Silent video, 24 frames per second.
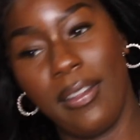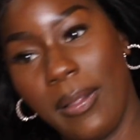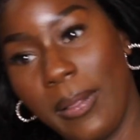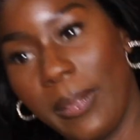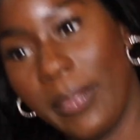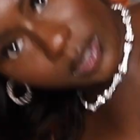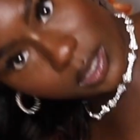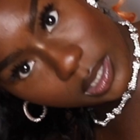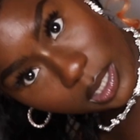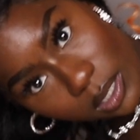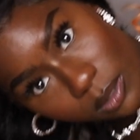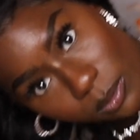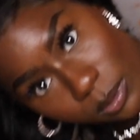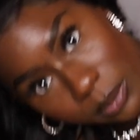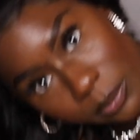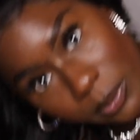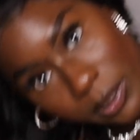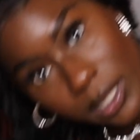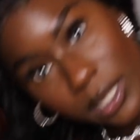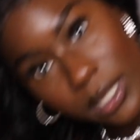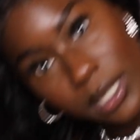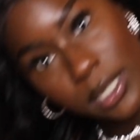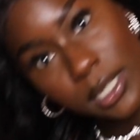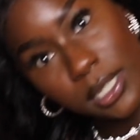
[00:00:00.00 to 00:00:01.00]
So what we're
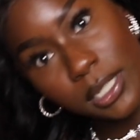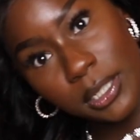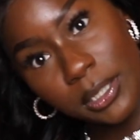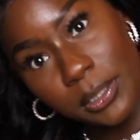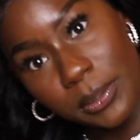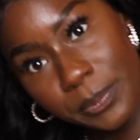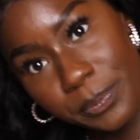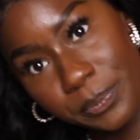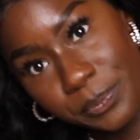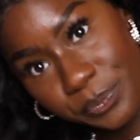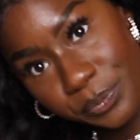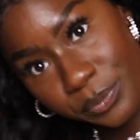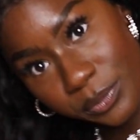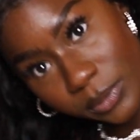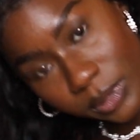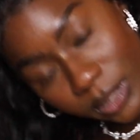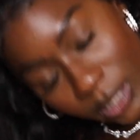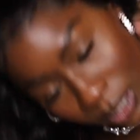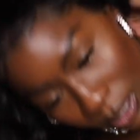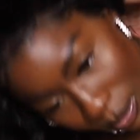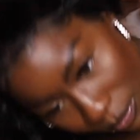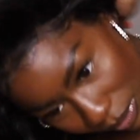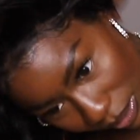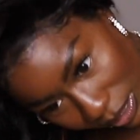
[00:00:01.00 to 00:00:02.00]
gonna do,
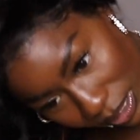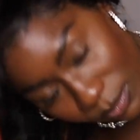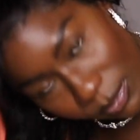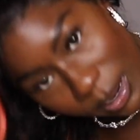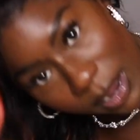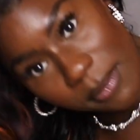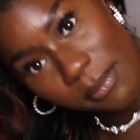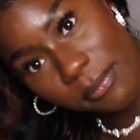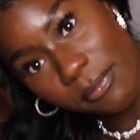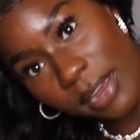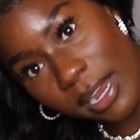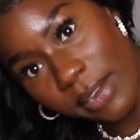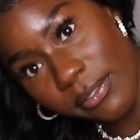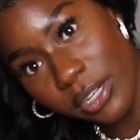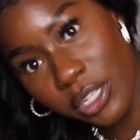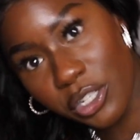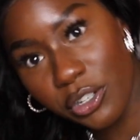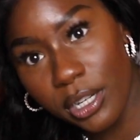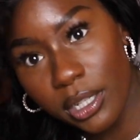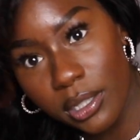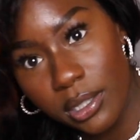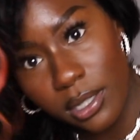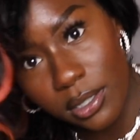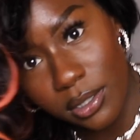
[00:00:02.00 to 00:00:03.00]
this is my favorite
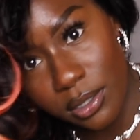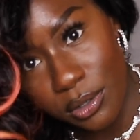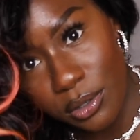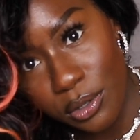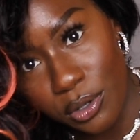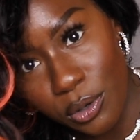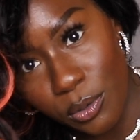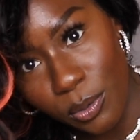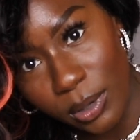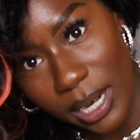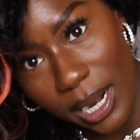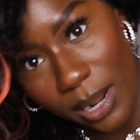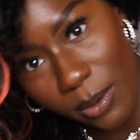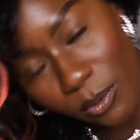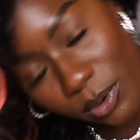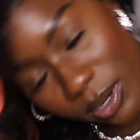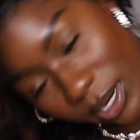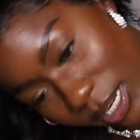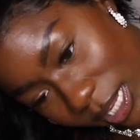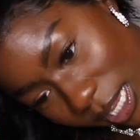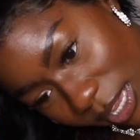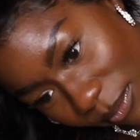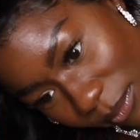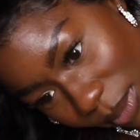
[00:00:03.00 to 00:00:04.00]
trick to do when I want
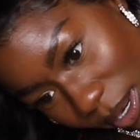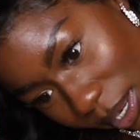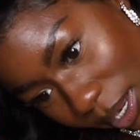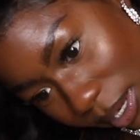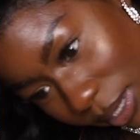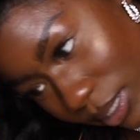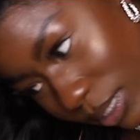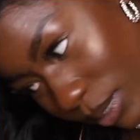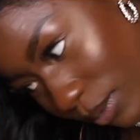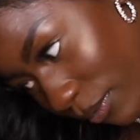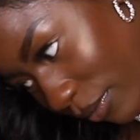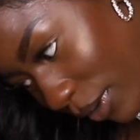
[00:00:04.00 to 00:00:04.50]
to give my hair some